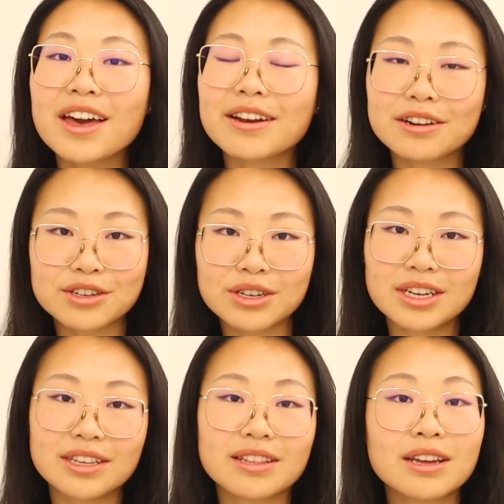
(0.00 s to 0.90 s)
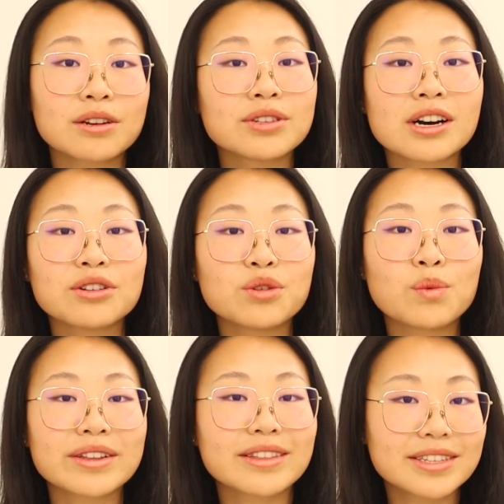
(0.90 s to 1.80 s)
and underneath it'll tell you
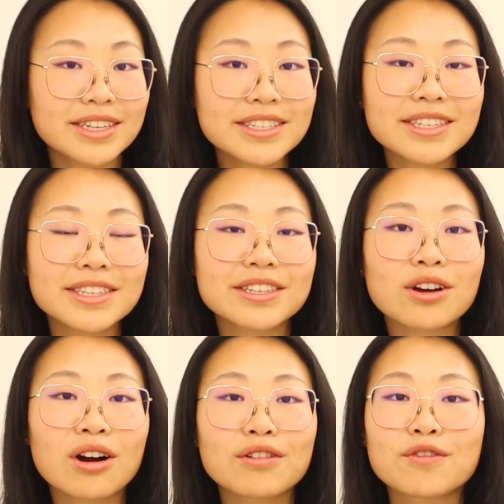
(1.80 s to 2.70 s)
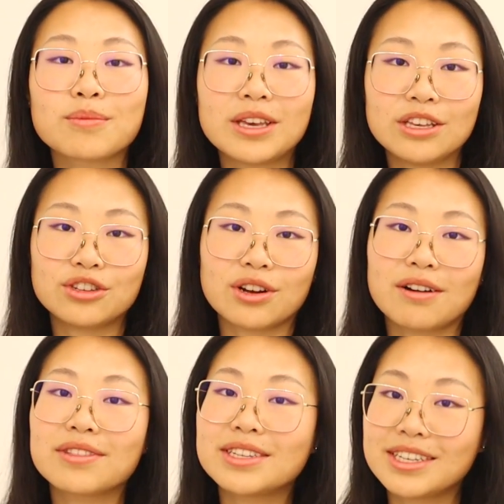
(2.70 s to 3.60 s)
what the distances are from each
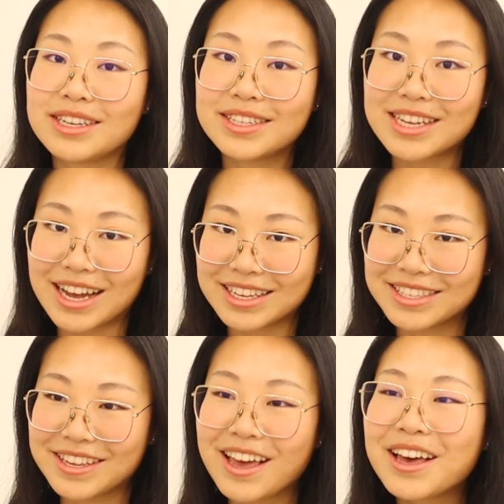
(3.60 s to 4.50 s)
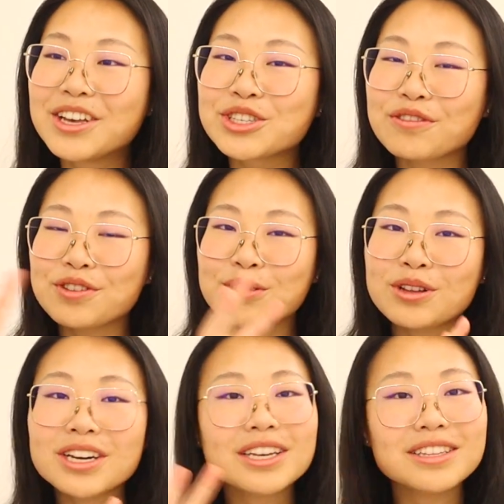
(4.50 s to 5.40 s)
of the tee decks. So if you
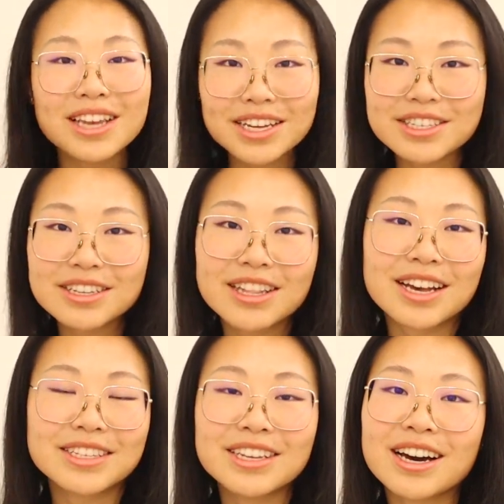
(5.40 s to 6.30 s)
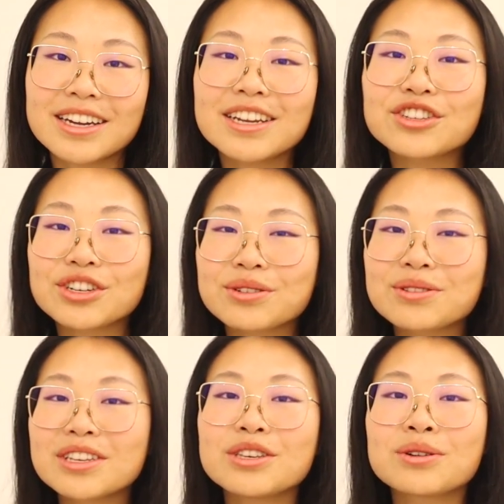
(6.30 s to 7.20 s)
look next to that sign,
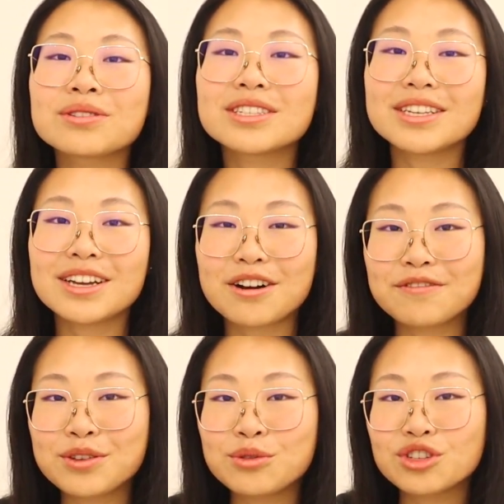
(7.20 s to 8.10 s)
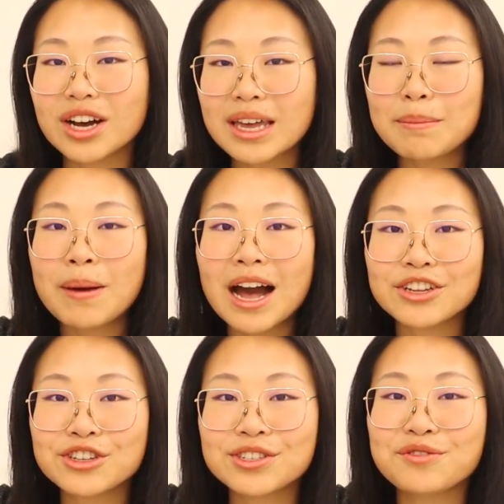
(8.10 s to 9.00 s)
generally you'll see a few giant
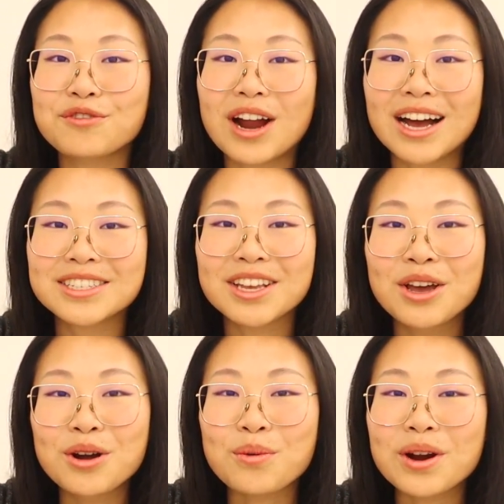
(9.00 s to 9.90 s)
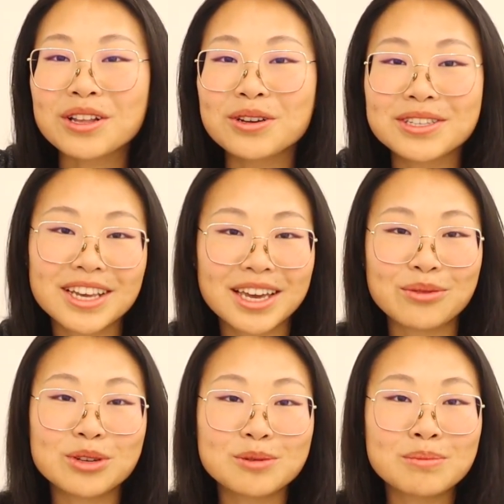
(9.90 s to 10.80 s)
patches of grass where it looks like it
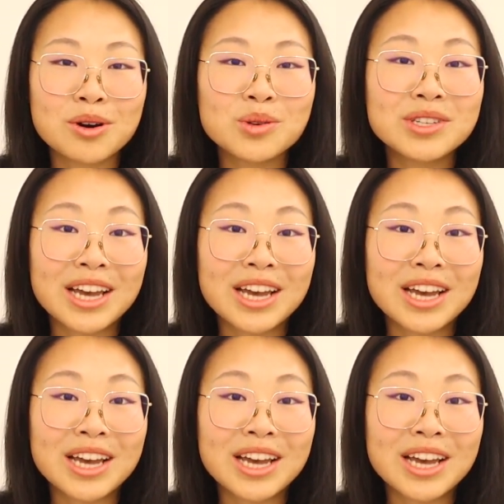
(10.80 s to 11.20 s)
was mowed